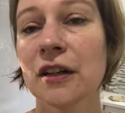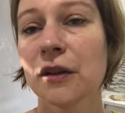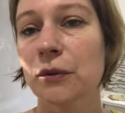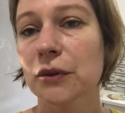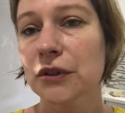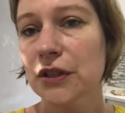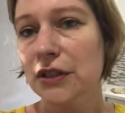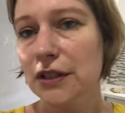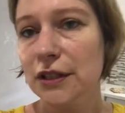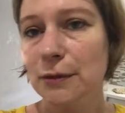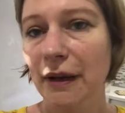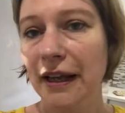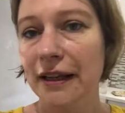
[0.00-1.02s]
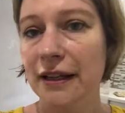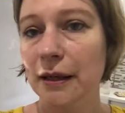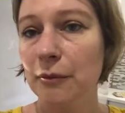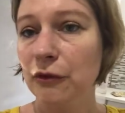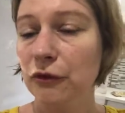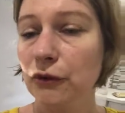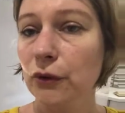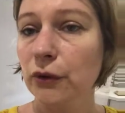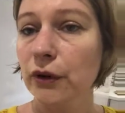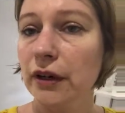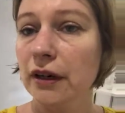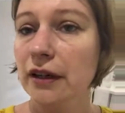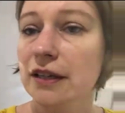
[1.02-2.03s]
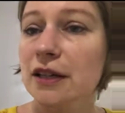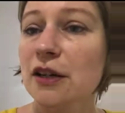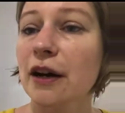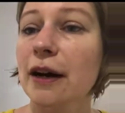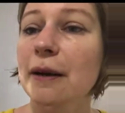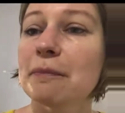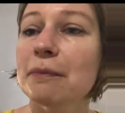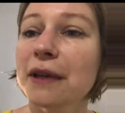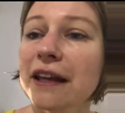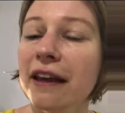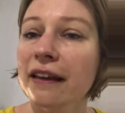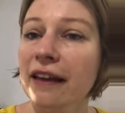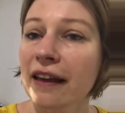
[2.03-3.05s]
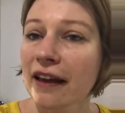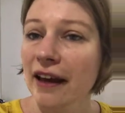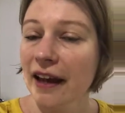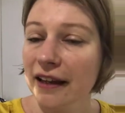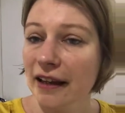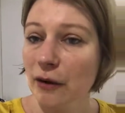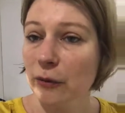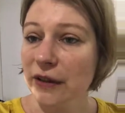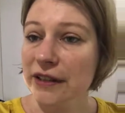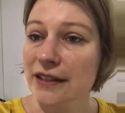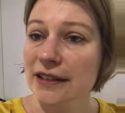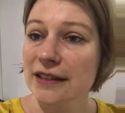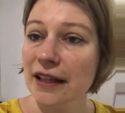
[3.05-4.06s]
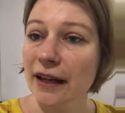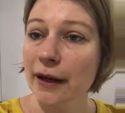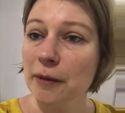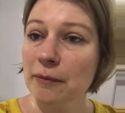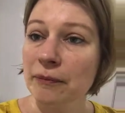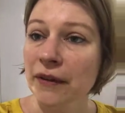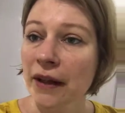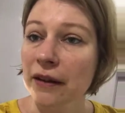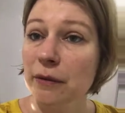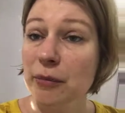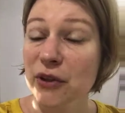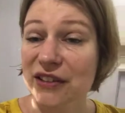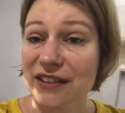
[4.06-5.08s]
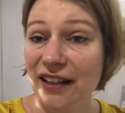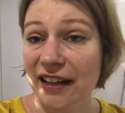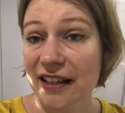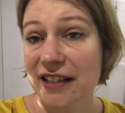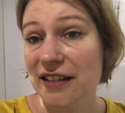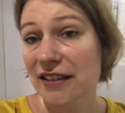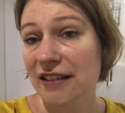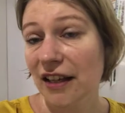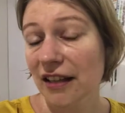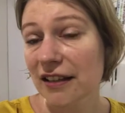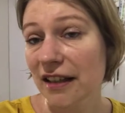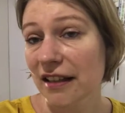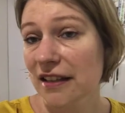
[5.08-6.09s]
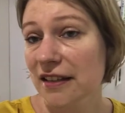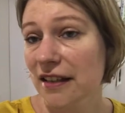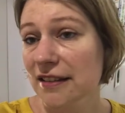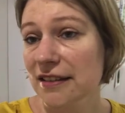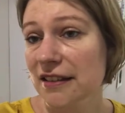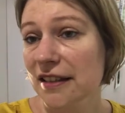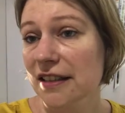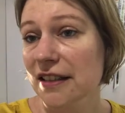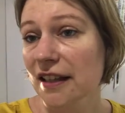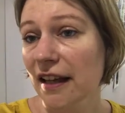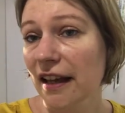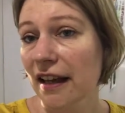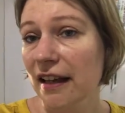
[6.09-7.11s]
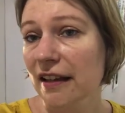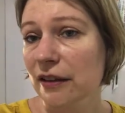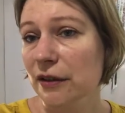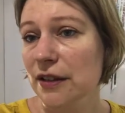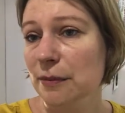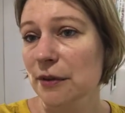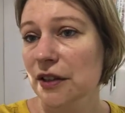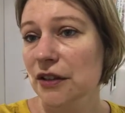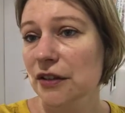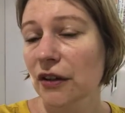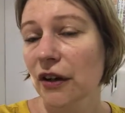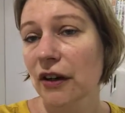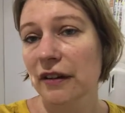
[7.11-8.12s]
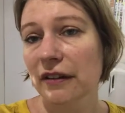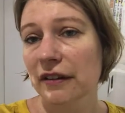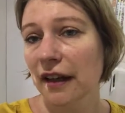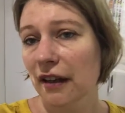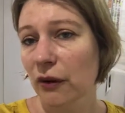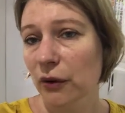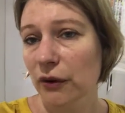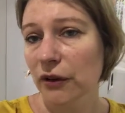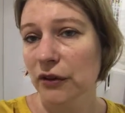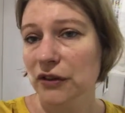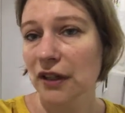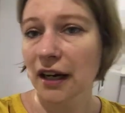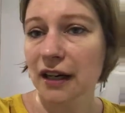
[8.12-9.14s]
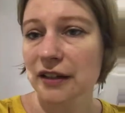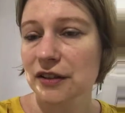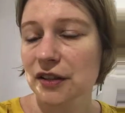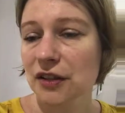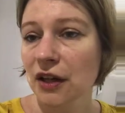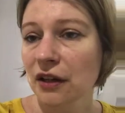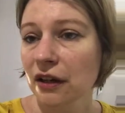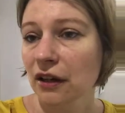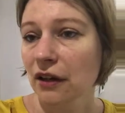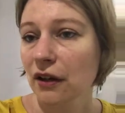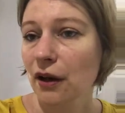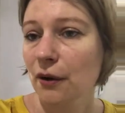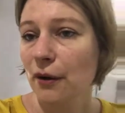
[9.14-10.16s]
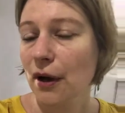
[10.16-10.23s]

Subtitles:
We'll just display them for the time being, and then once the birthday is done and dusted and Christmas is gone, then all those cards go